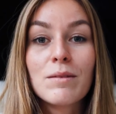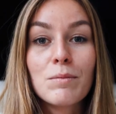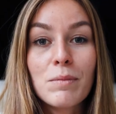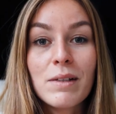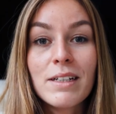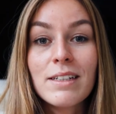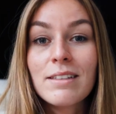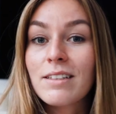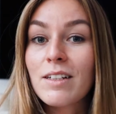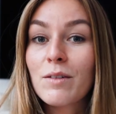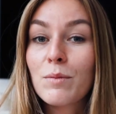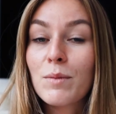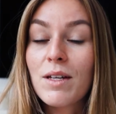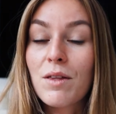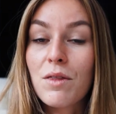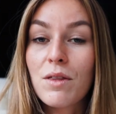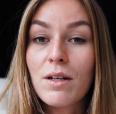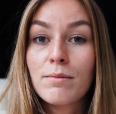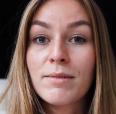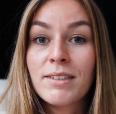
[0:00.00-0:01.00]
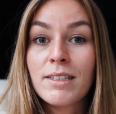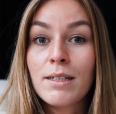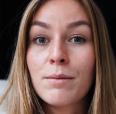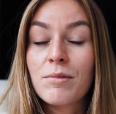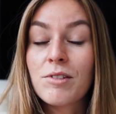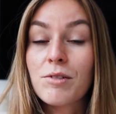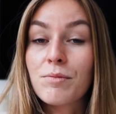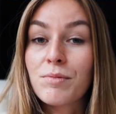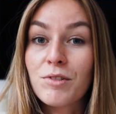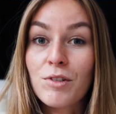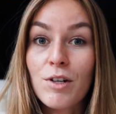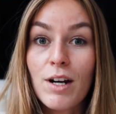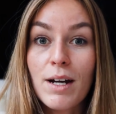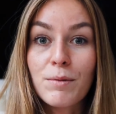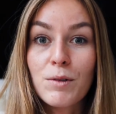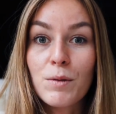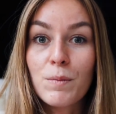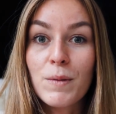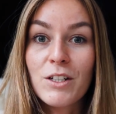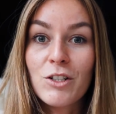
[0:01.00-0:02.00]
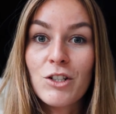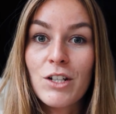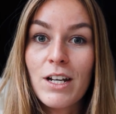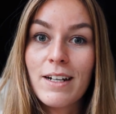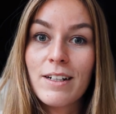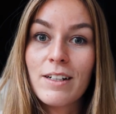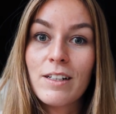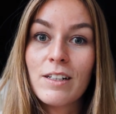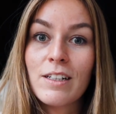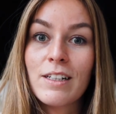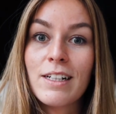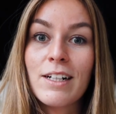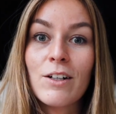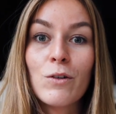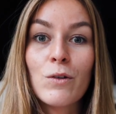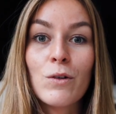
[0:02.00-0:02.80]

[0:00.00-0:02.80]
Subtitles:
please give me a thumbs up, subscribe to my channel,